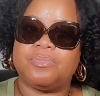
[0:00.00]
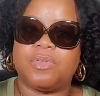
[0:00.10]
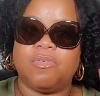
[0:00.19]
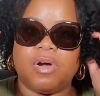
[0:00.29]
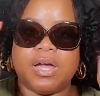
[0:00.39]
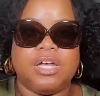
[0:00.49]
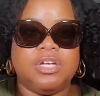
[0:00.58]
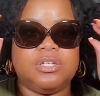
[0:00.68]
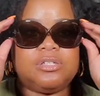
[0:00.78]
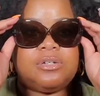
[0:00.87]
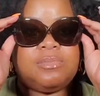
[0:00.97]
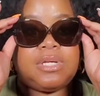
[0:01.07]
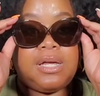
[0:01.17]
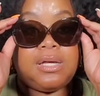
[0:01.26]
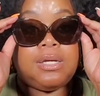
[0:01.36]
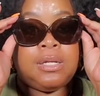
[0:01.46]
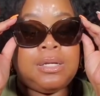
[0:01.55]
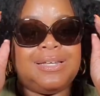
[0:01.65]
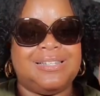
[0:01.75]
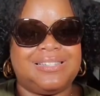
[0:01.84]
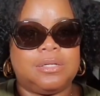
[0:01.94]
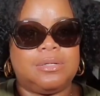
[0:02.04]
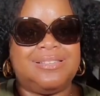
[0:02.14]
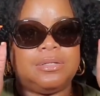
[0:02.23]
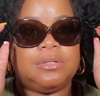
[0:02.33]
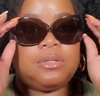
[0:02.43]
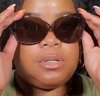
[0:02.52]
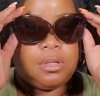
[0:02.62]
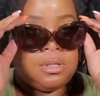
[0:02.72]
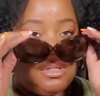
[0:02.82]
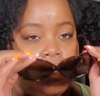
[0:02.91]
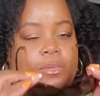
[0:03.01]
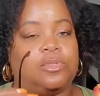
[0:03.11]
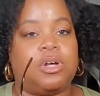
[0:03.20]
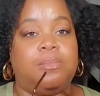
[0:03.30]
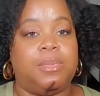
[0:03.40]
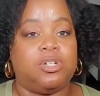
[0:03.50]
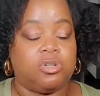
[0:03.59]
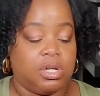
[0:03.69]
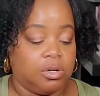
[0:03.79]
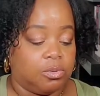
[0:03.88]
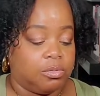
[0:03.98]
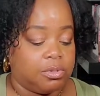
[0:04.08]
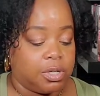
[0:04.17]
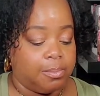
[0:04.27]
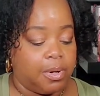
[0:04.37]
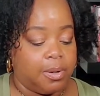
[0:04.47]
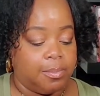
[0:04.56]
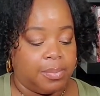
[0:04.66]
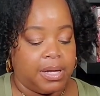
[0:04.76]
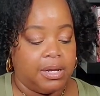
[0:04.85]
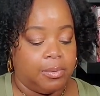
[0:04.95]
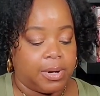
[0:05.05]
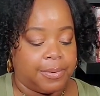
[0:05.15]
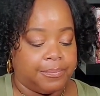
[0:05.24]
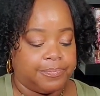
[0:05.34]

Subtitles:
Right? So I'm taking these. I'm trying to make sure they don't jump up. But anyway.